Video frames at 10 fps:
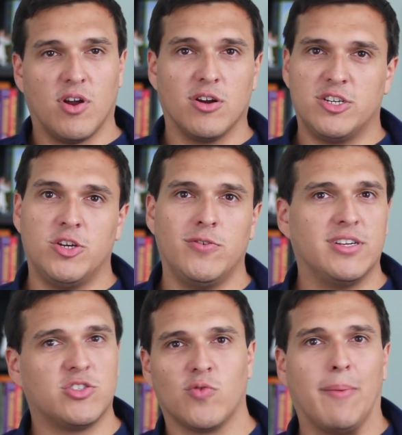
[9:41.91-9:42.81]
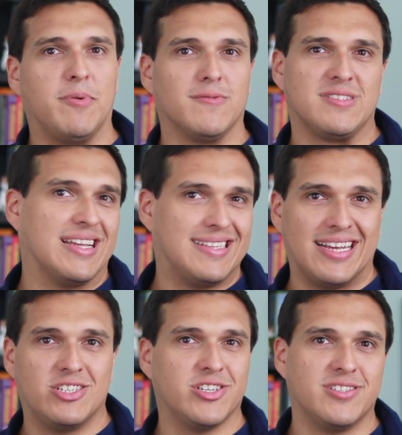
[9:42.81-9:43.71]
cartoonish
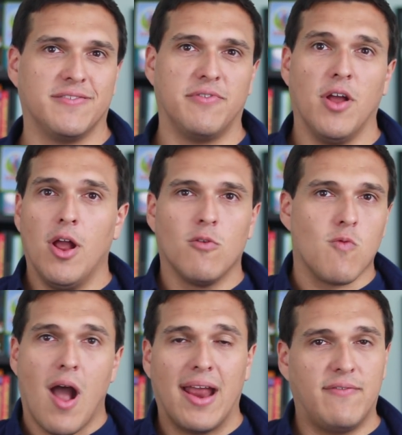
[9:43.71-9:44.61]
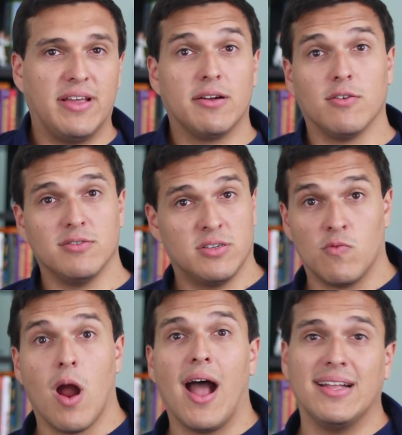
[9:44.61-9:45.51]
representations of ride vehicles
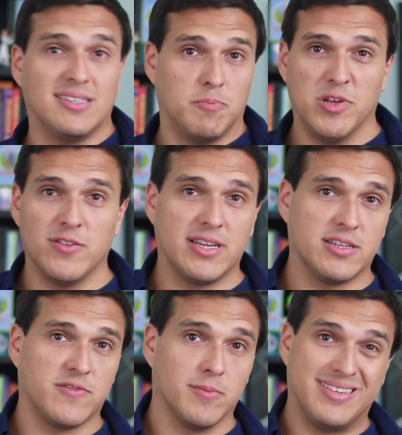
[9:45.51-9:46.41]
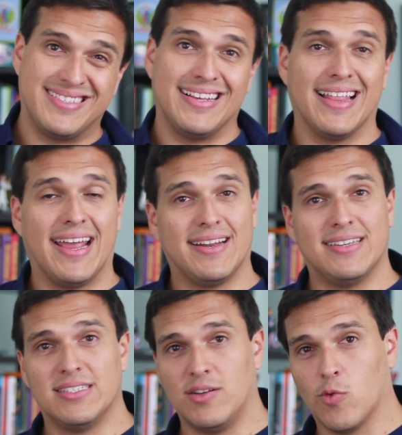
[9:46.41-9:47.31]
and rides and buildings from Disneyland and
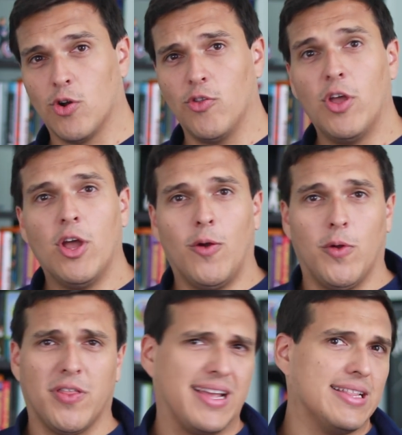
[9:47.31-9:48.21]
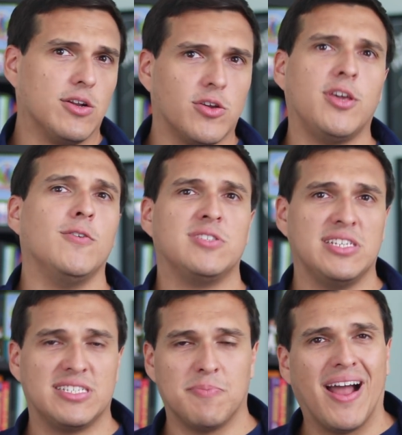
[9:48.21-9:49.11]
Disney World with like little
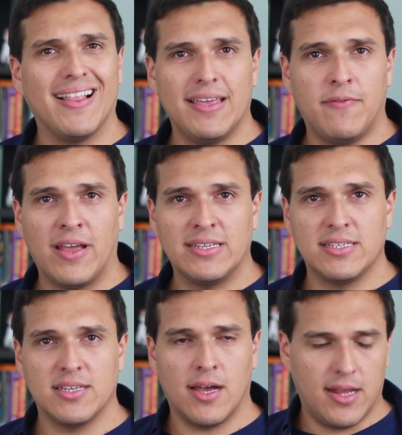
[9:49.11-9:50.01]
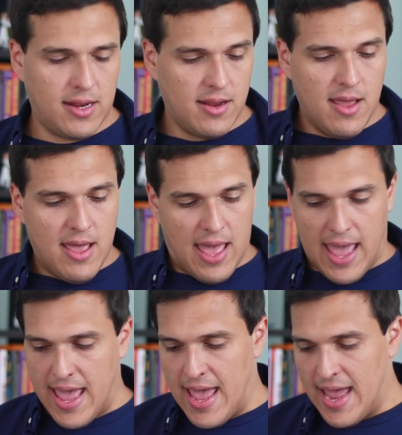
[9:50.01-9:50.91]
cutesy smiley faces on it.
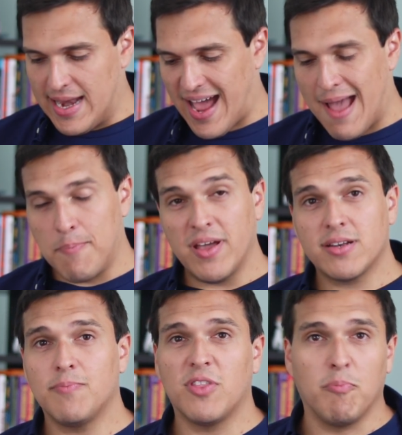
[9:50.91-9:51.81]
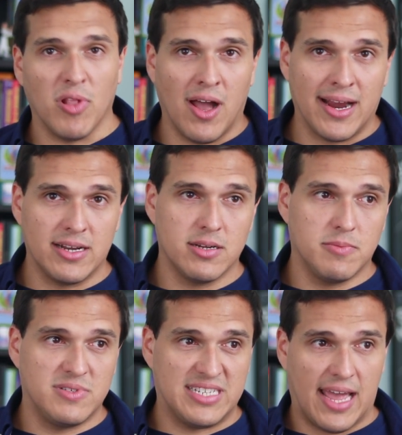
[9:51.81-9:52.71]
And I picked up the blind
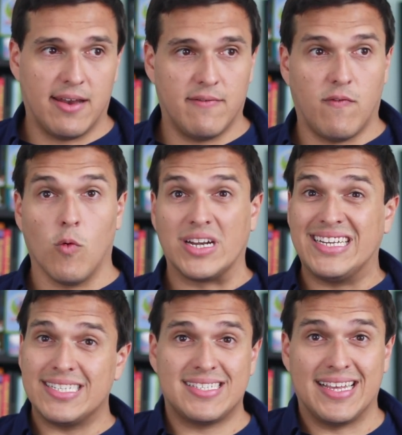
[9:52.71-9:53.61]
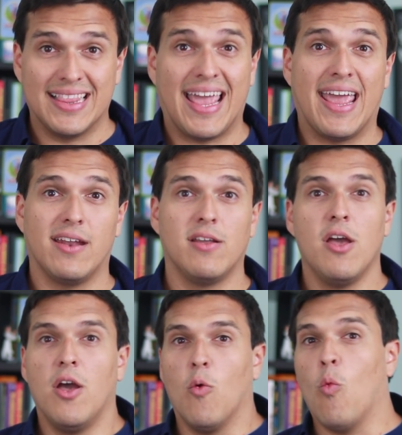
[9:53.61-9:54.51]
set for Disneyland
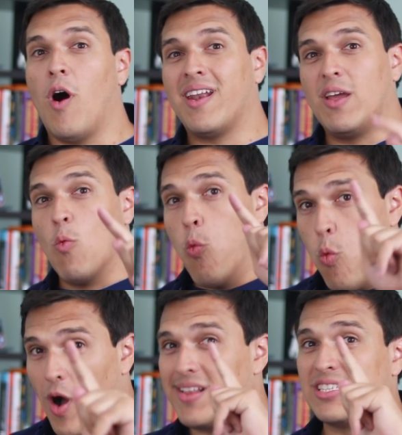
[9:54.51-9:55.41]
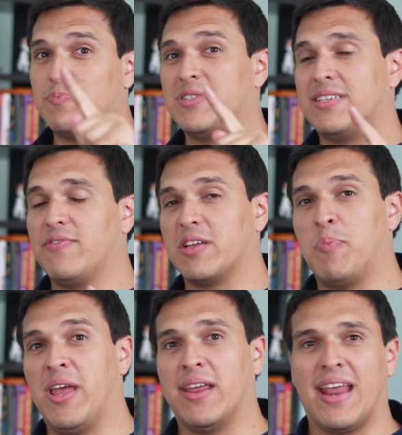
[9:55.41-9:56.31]
wanting one specific
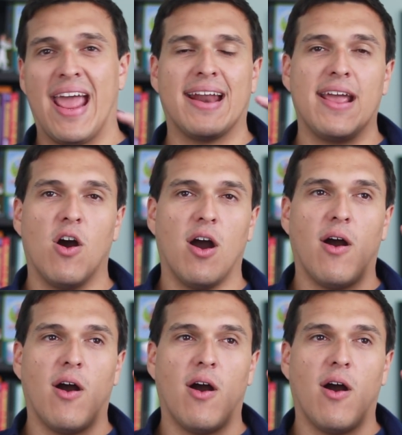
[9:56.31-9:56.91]
pin and I